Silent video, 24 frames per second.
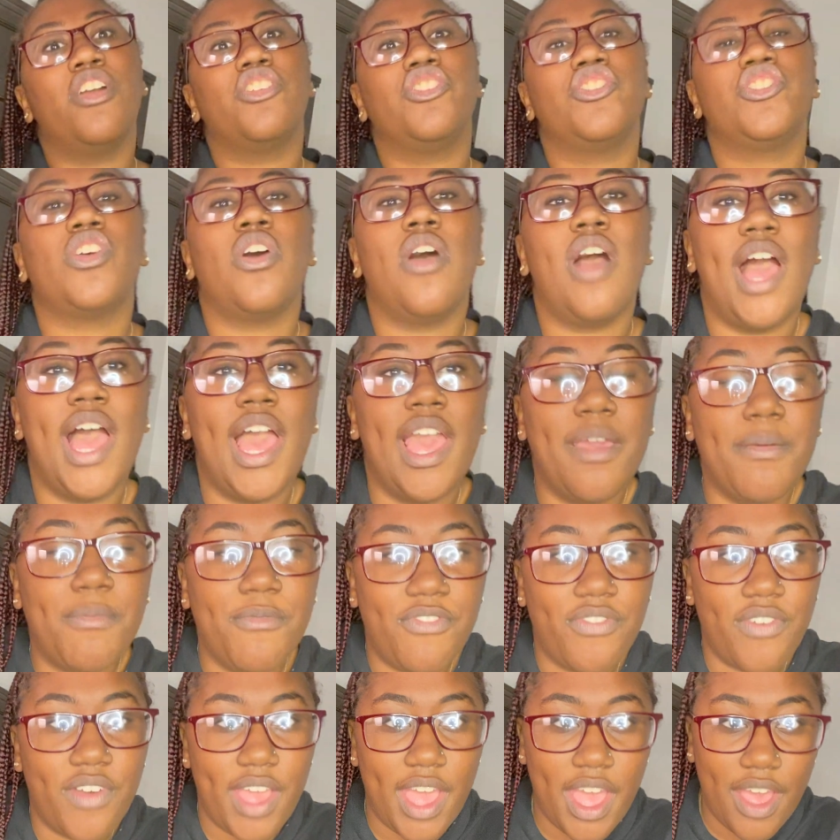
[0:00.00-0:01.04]
So I am
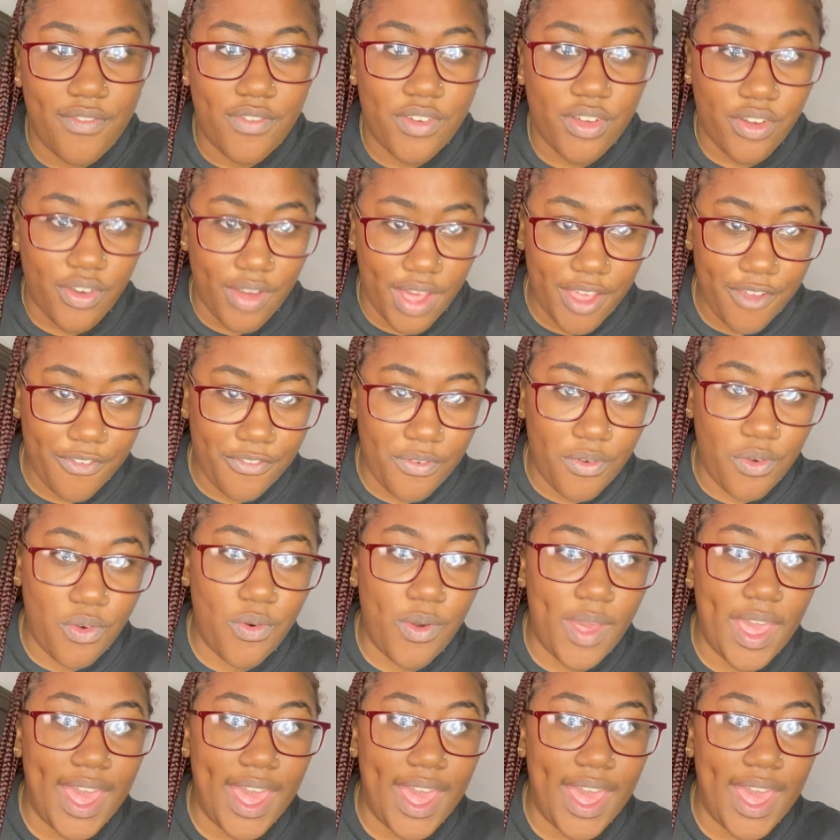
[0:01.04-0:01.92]
forever grateful,